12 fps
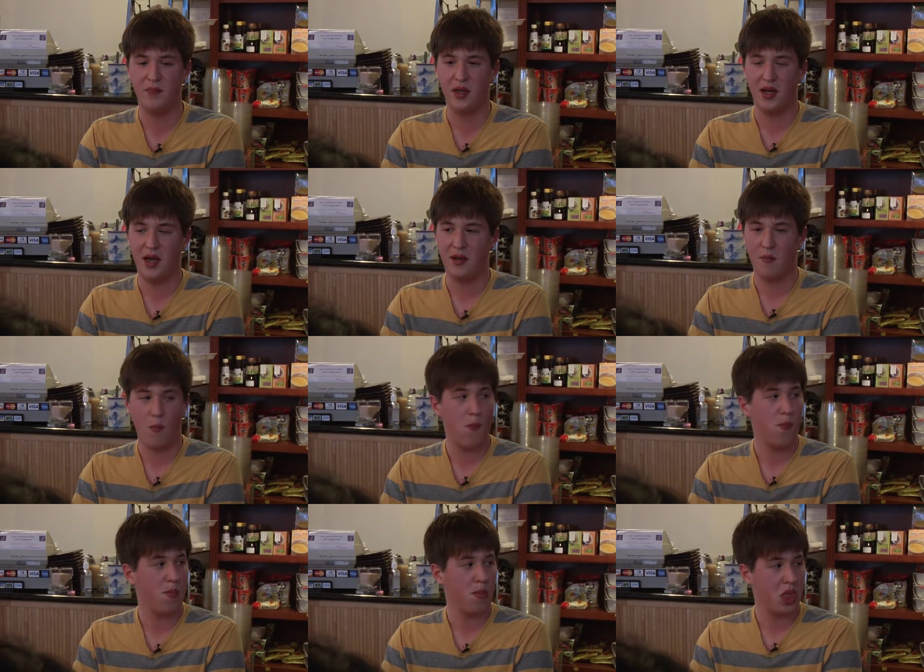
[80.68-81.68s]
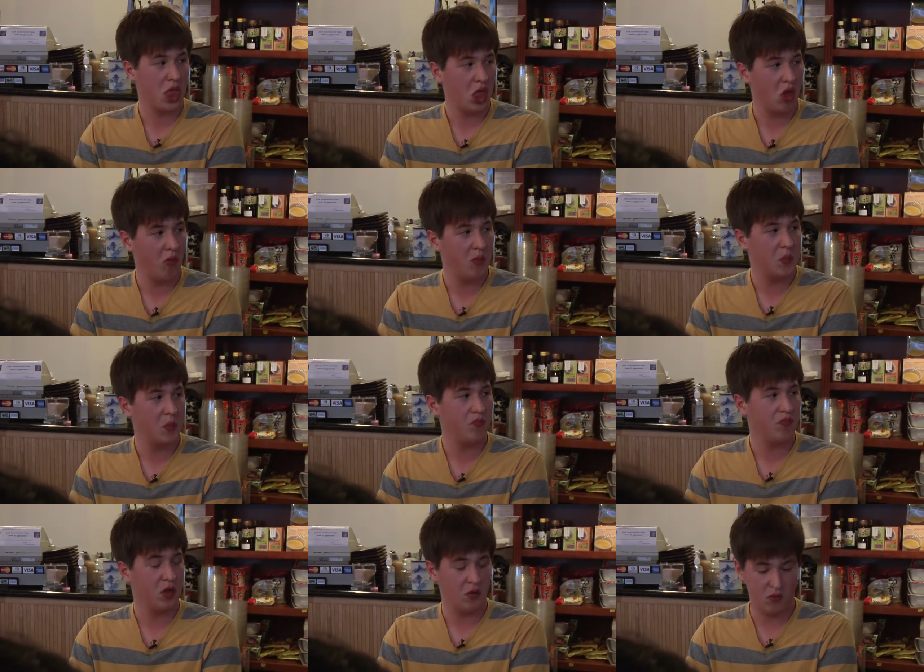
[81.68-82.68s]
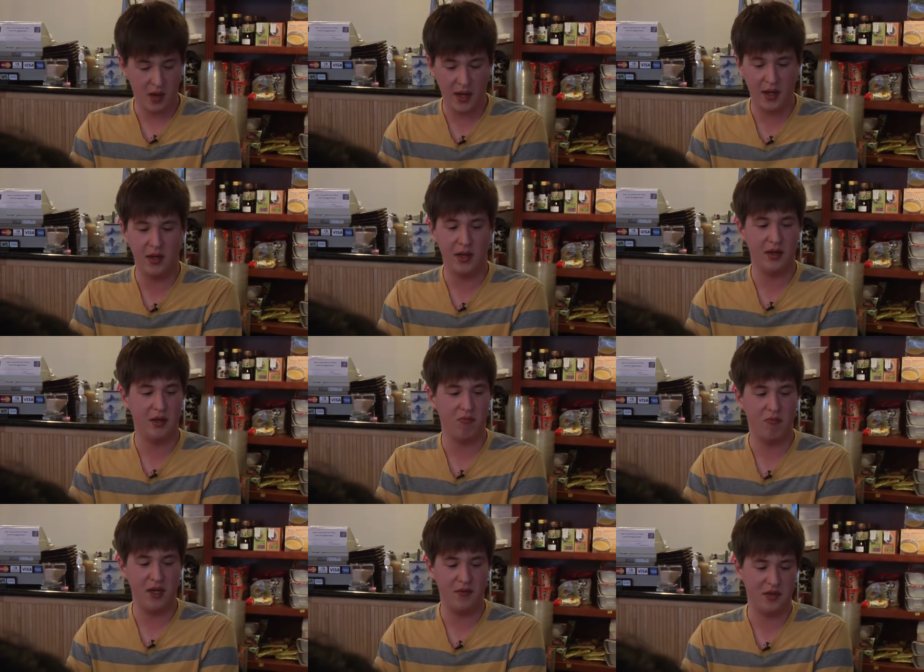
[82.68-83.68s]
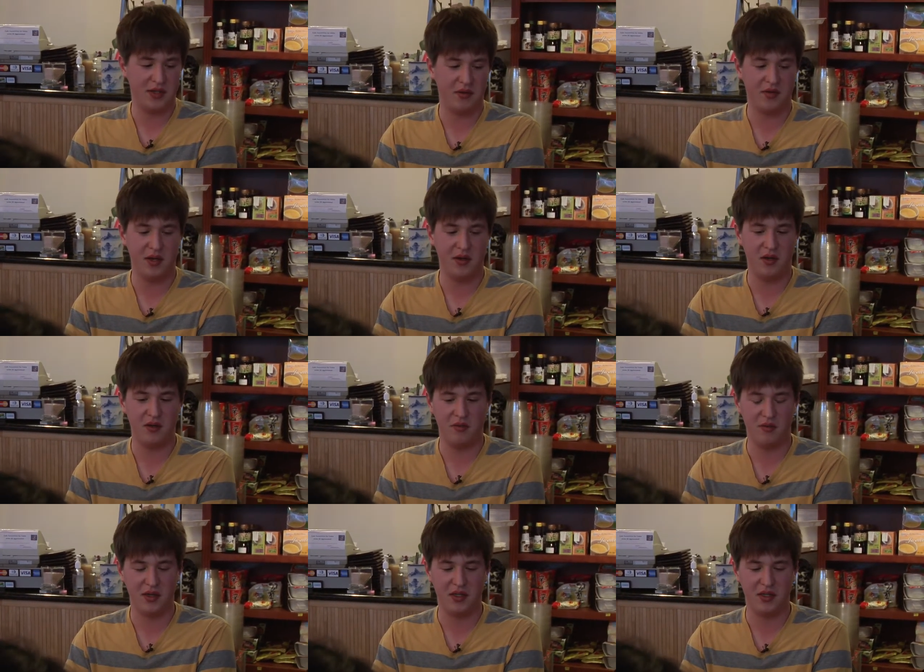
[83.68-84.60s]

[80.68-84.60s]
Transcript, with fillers: Plus all this stuff that you're just absorbing. Right, and even just outside, you can